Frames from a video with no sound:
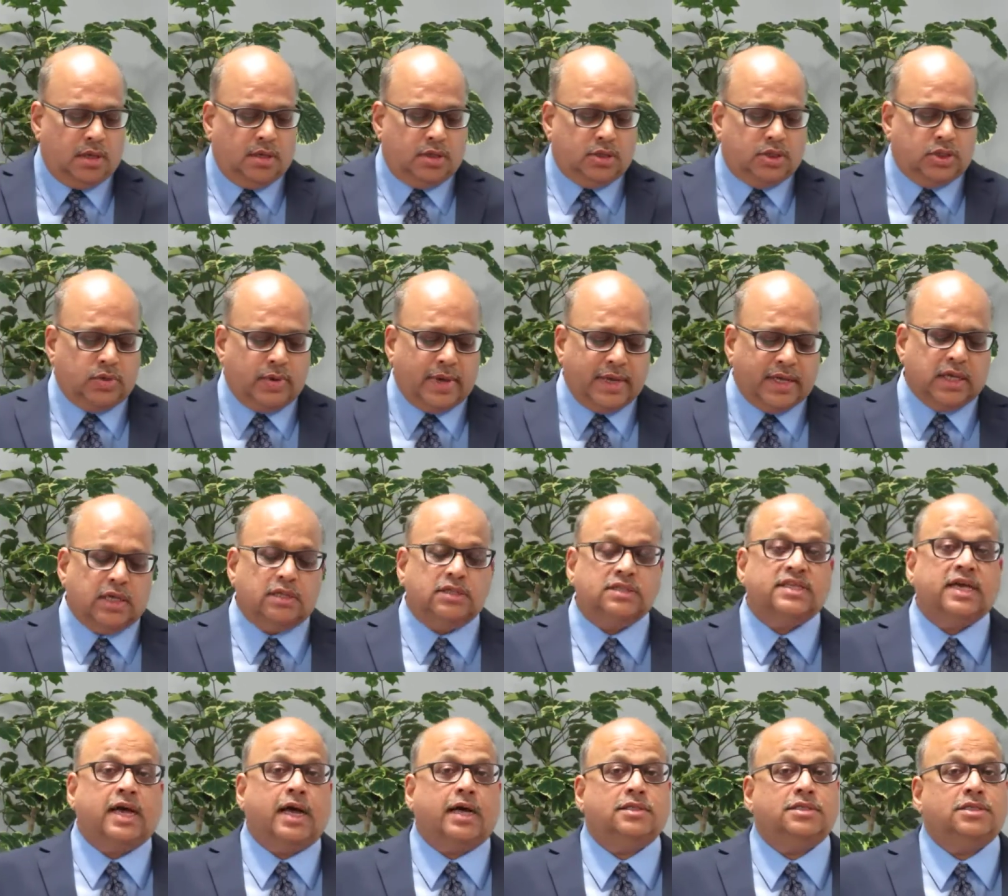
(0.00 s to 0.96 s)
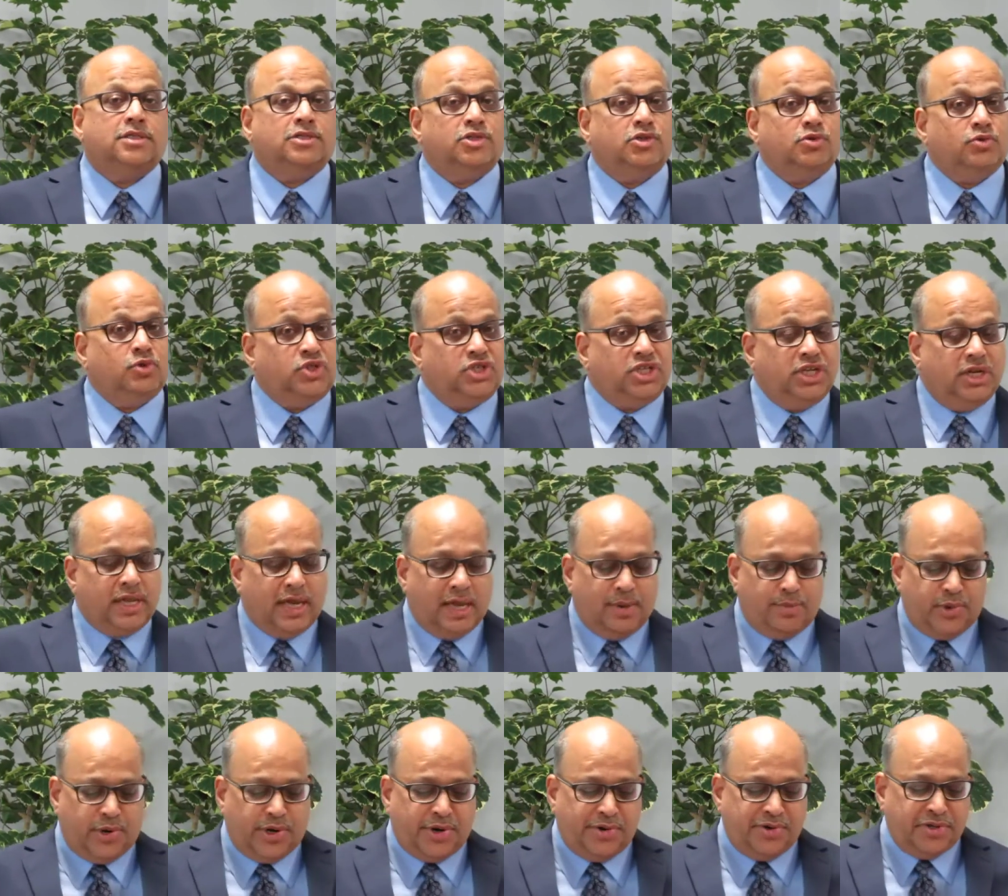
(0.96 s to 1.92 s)
So I contacted UG
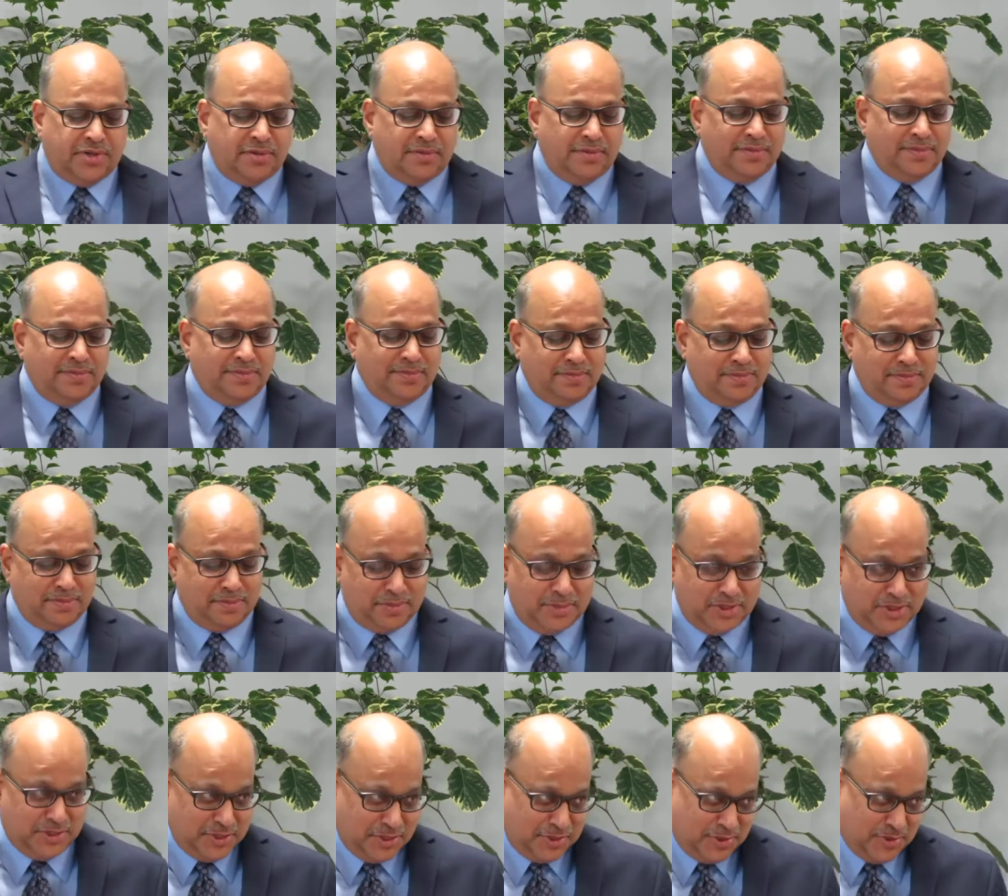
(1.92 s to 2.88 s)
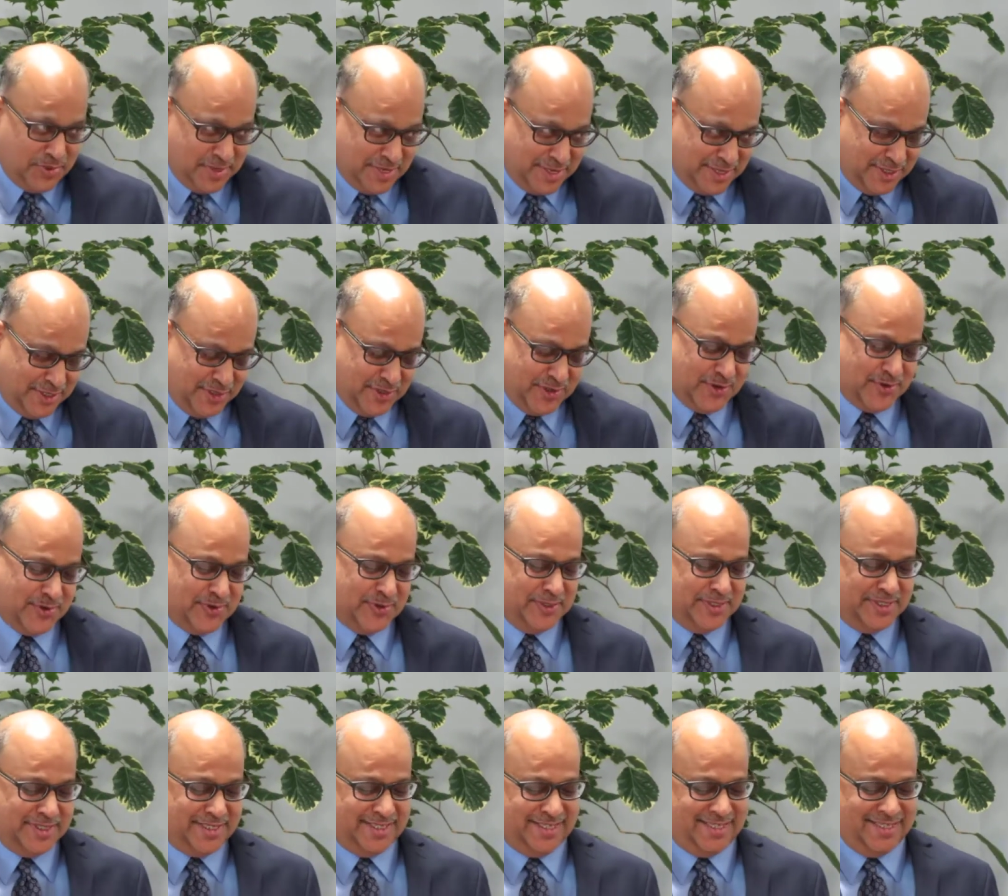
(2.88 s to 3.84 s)
librarian, Mrs. Gwyneth
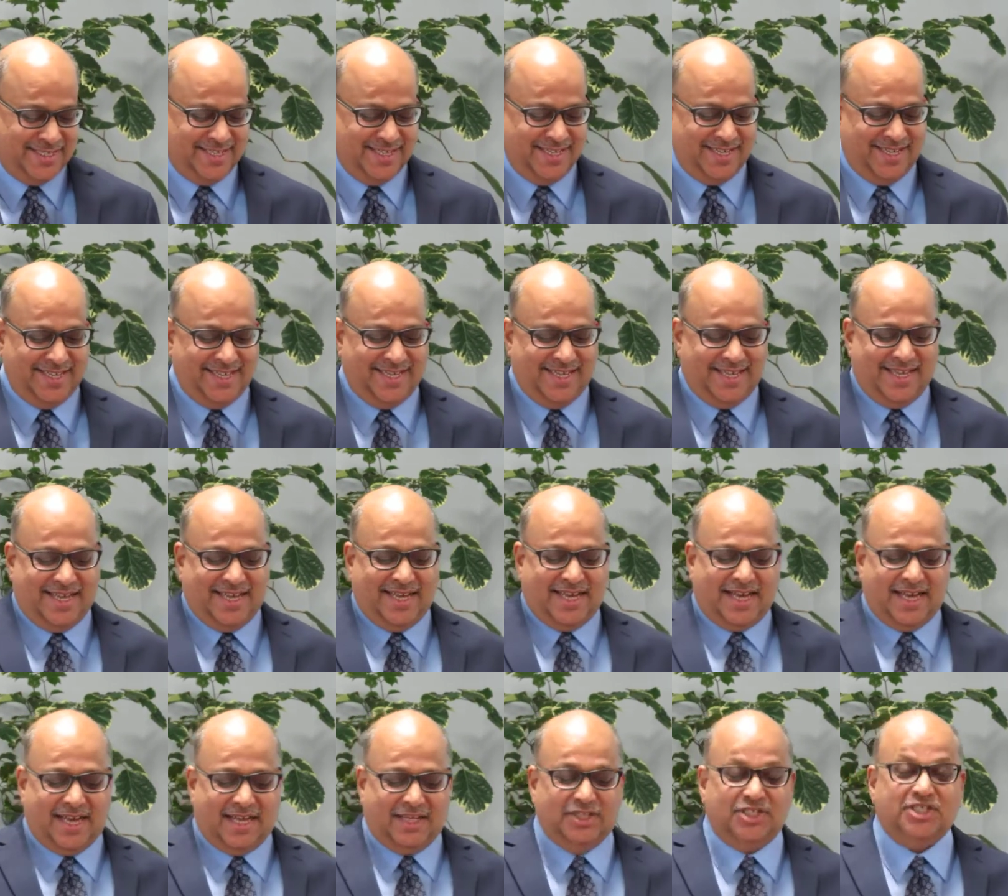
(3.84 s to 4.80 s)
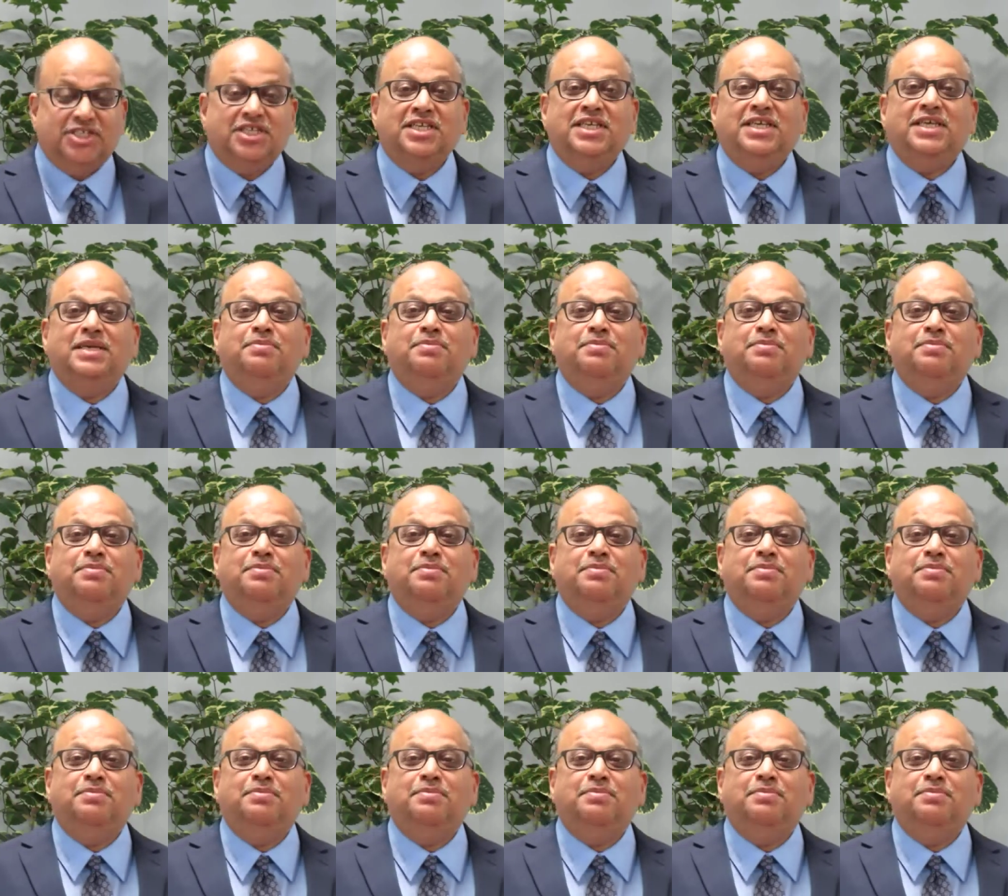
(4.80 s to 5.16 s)
George, and she